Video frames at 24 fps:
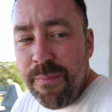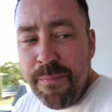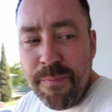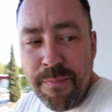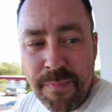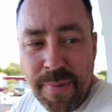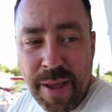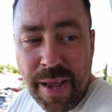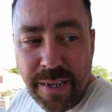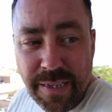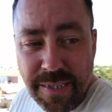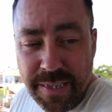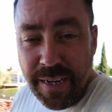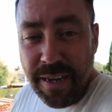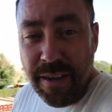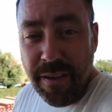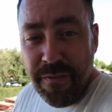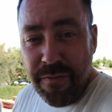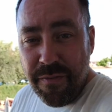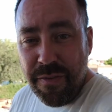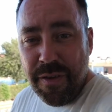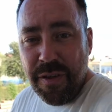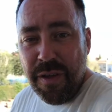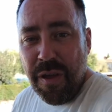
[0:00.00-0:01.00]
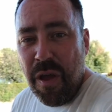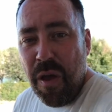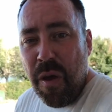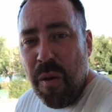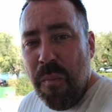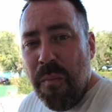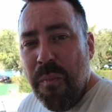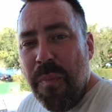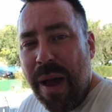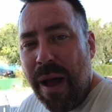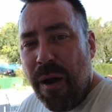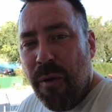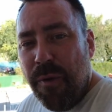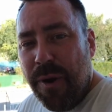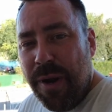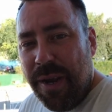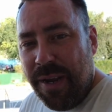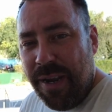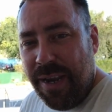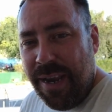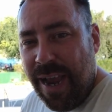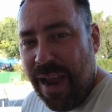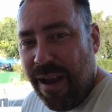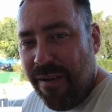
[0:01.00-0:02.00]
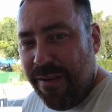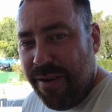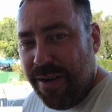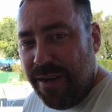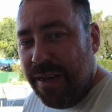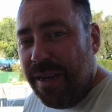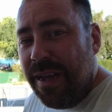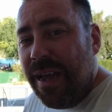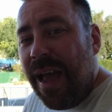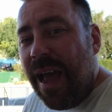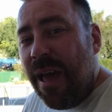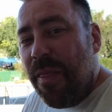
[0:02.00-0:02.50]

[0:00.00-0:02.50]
massive balcony area.